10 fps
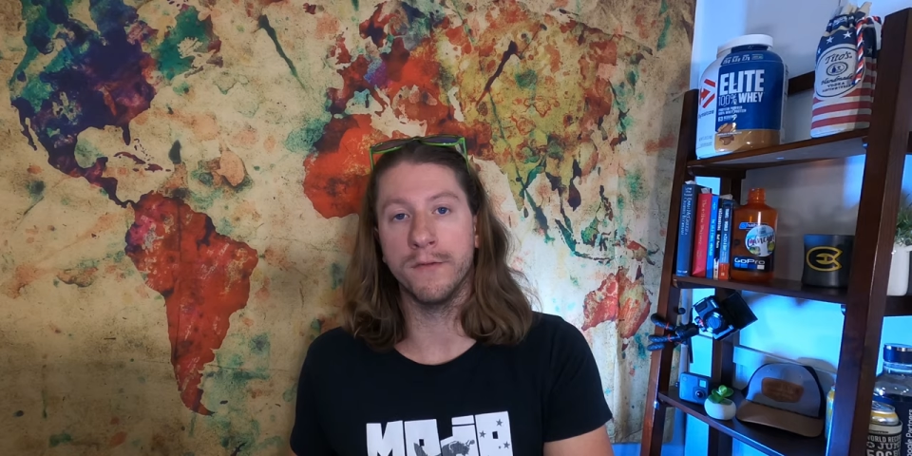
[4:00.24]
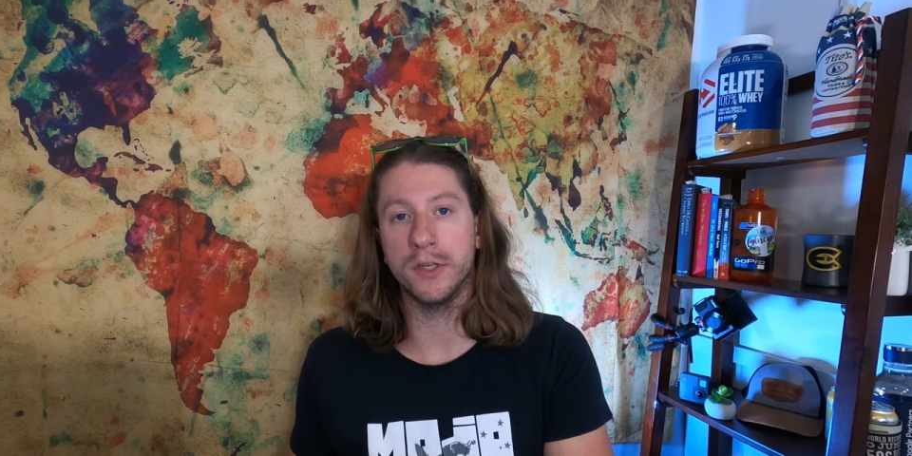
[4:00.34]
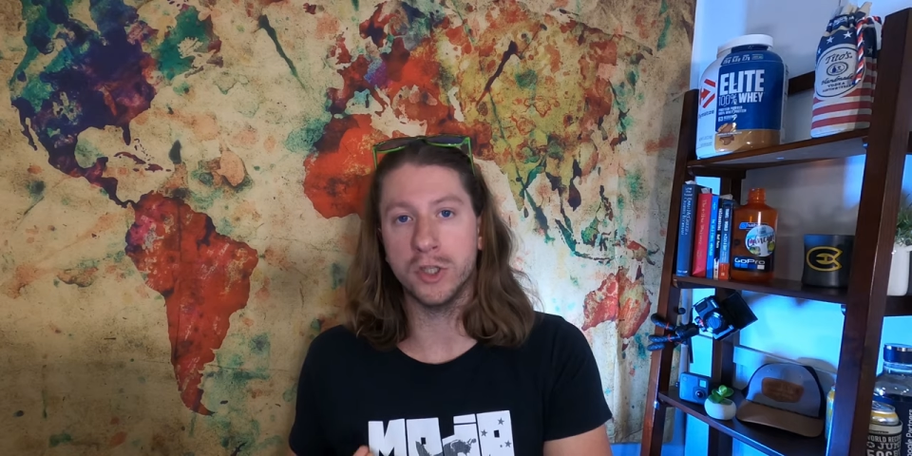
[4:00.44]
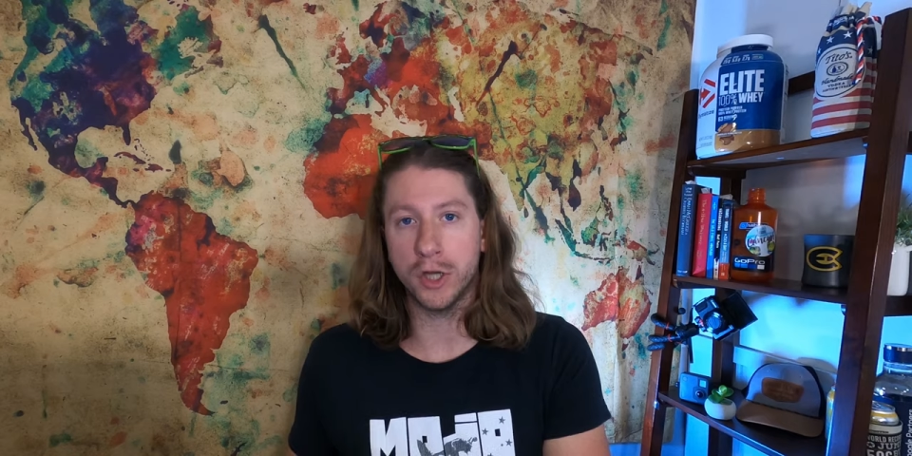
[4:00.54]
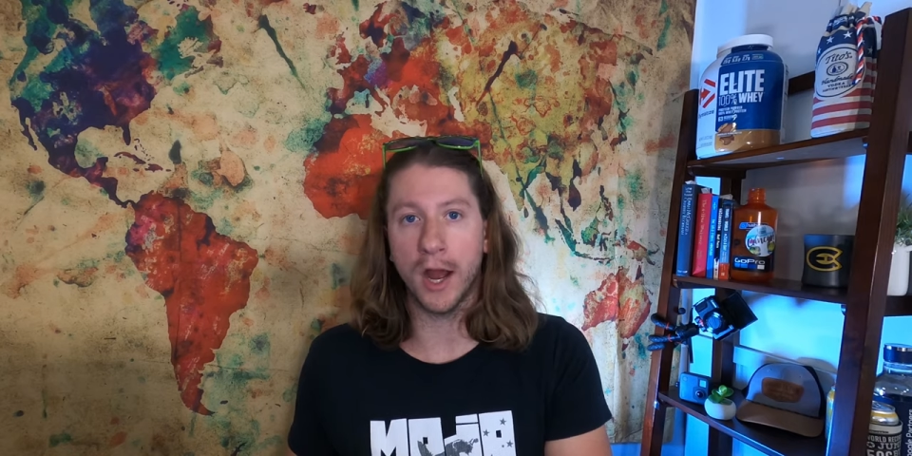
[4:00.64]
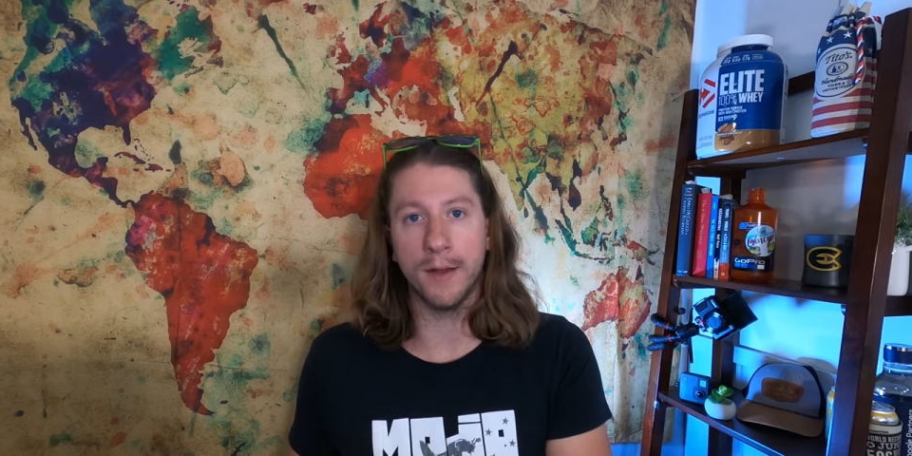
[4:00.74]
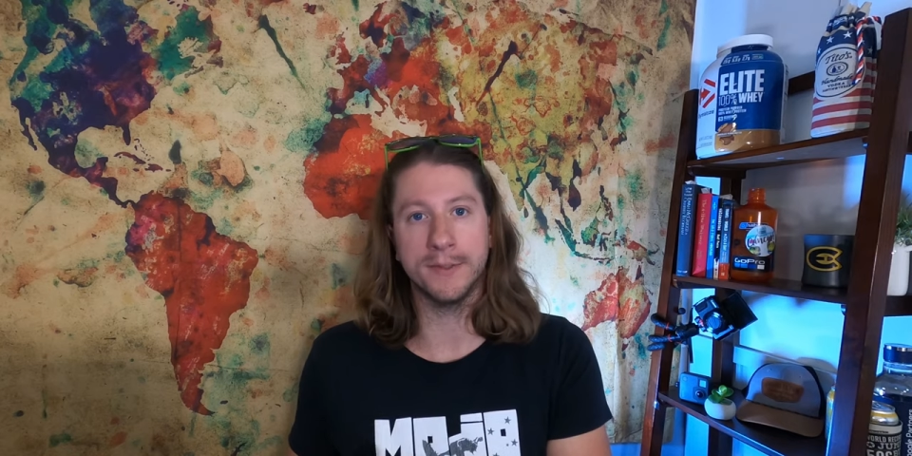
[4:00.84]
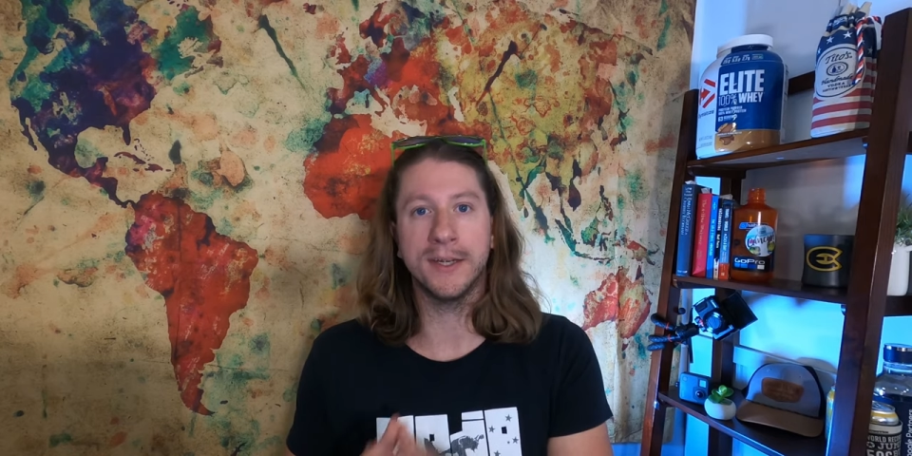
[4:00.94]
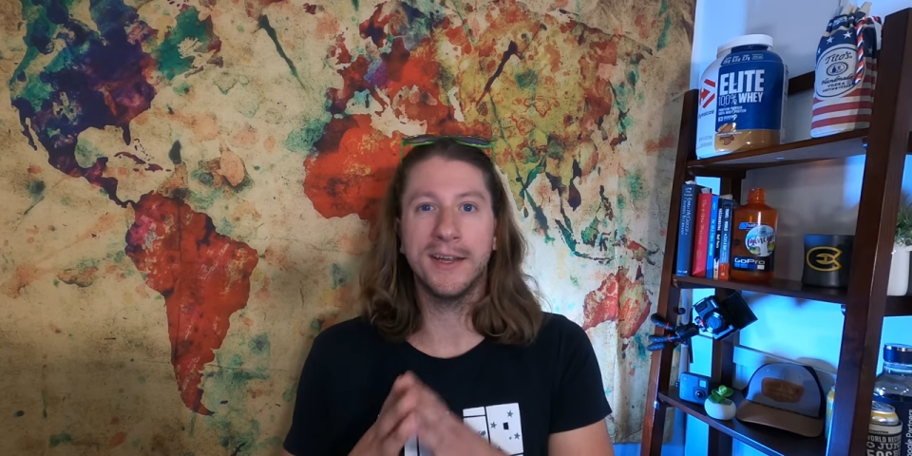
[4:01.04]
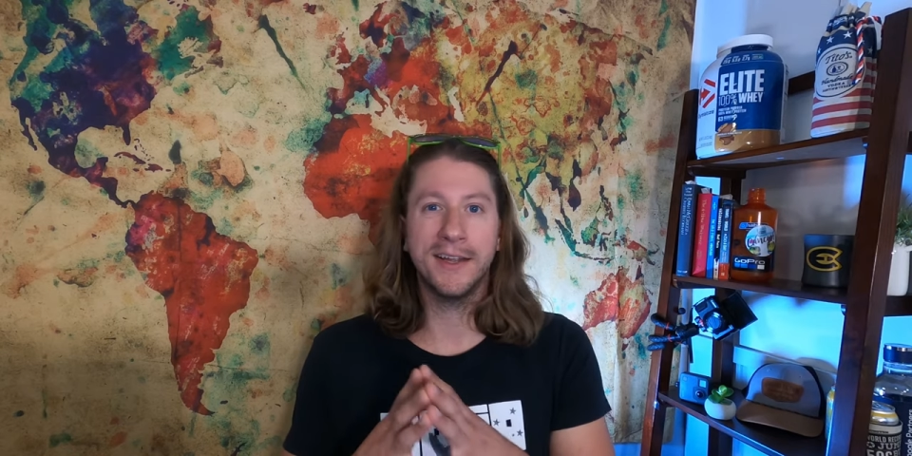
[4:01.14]
of these
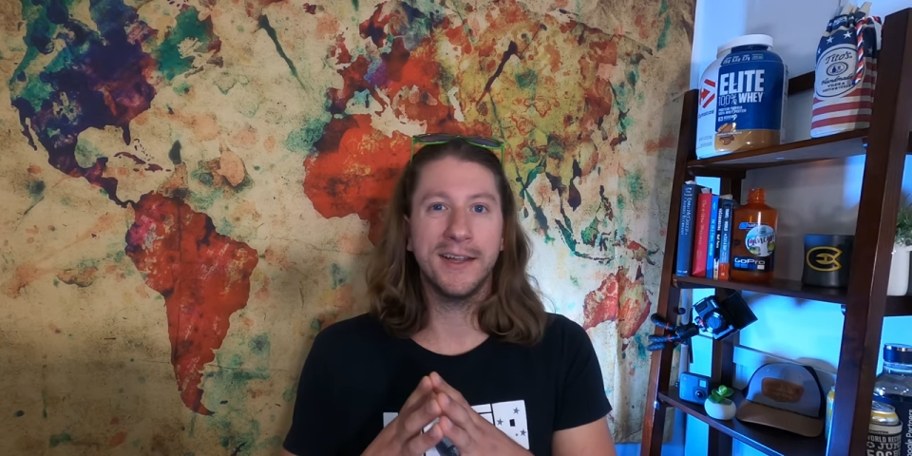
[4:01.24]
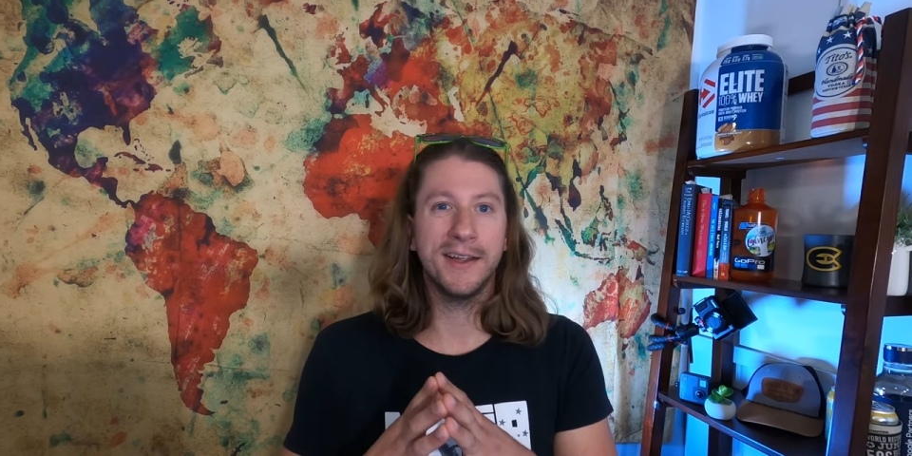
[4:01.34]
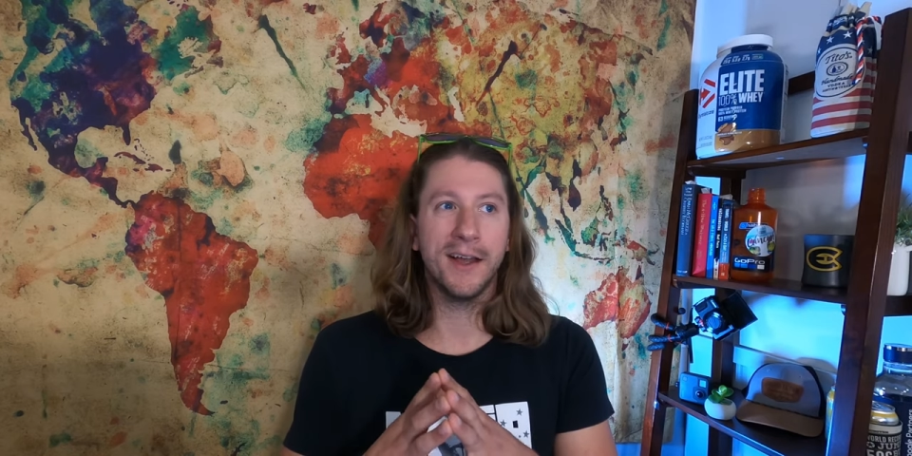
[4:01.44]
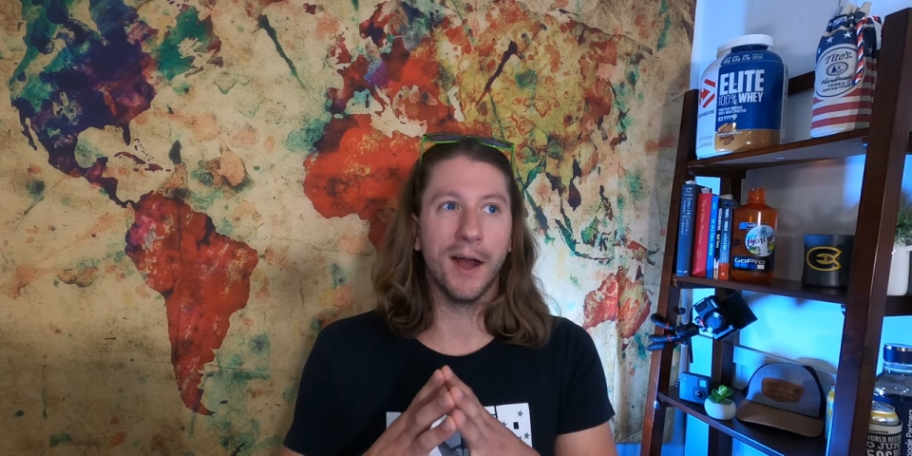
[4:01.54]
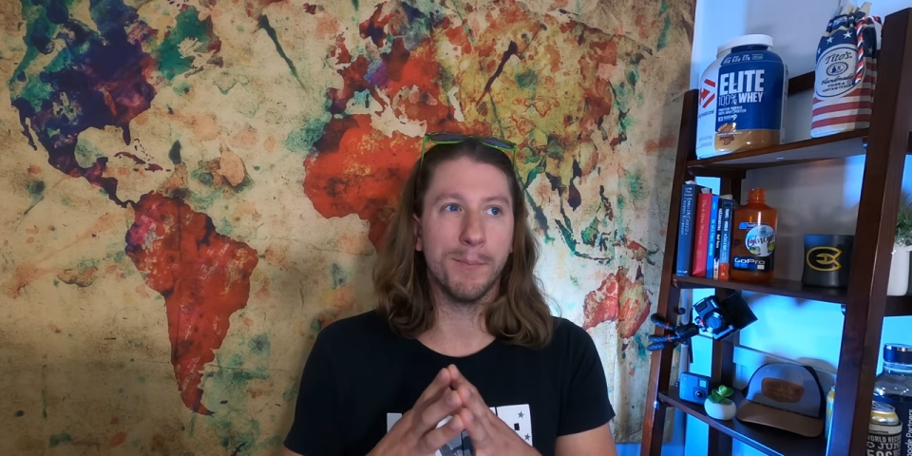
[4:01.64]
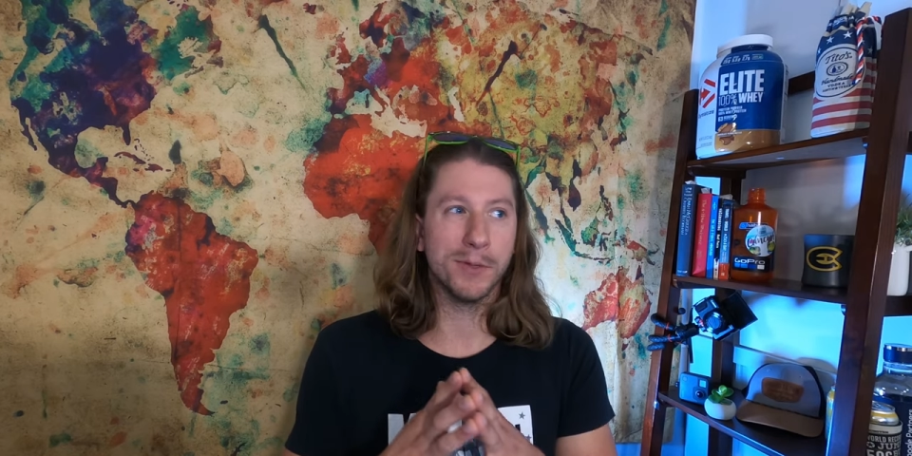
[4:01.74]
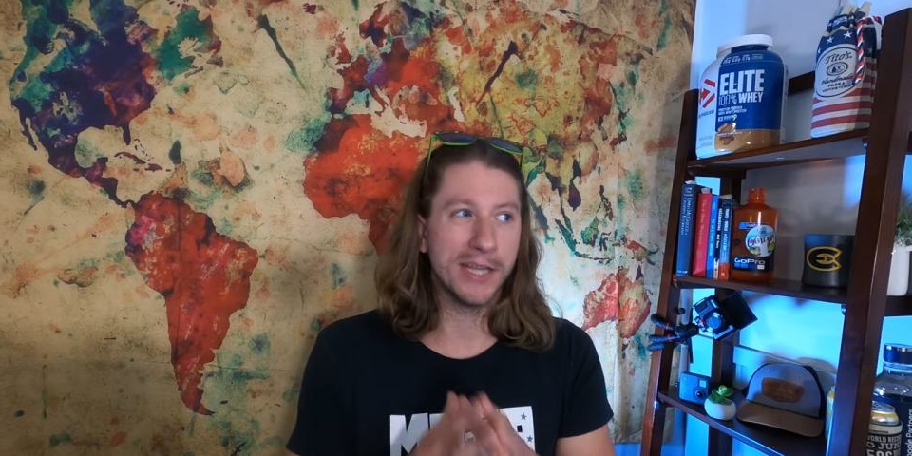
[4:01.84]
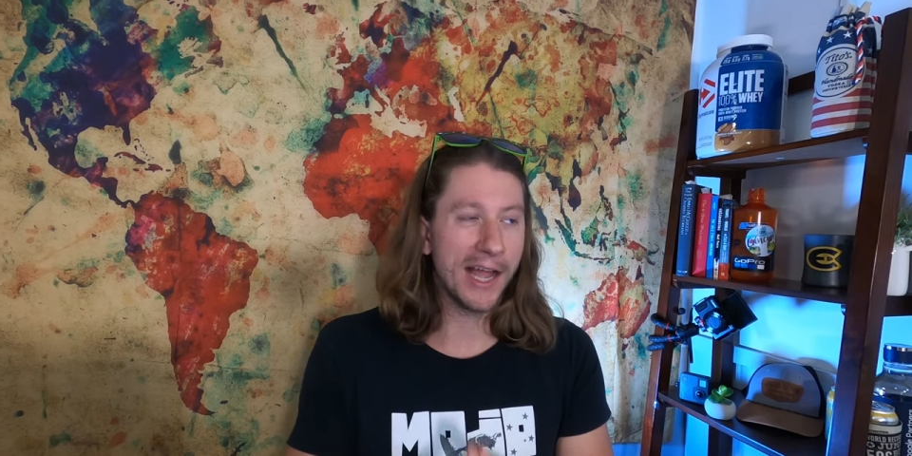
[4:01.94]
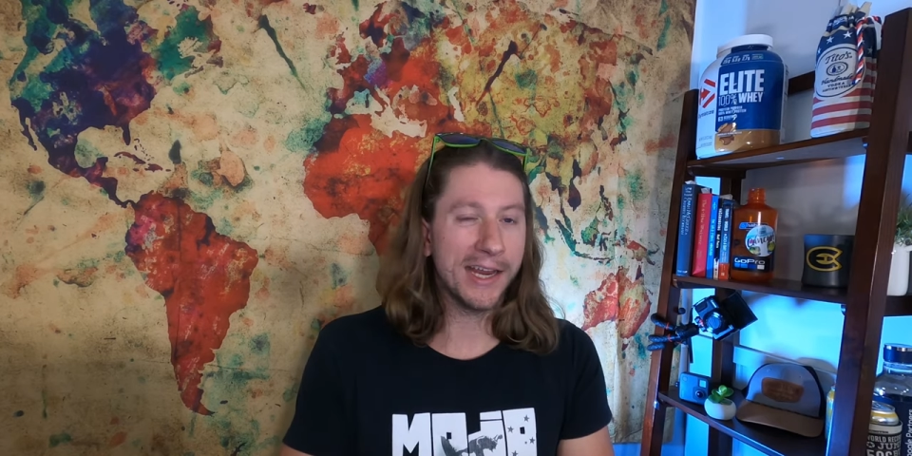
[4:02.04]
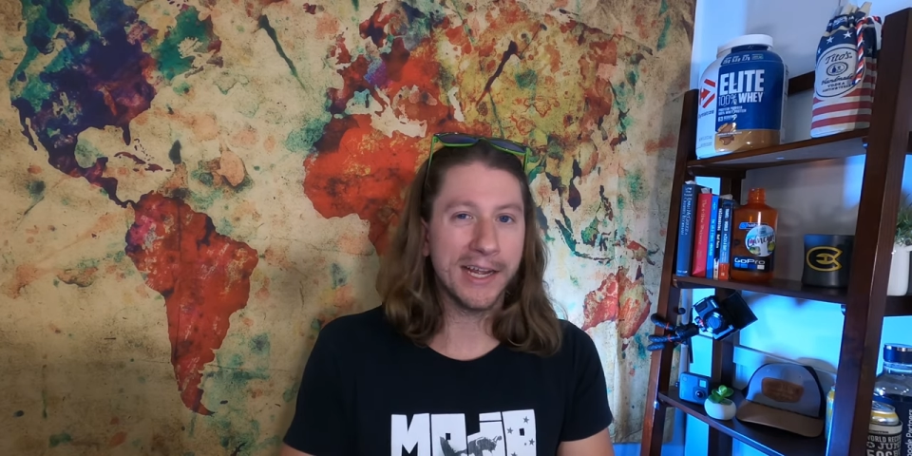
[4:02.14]
jobs. Applying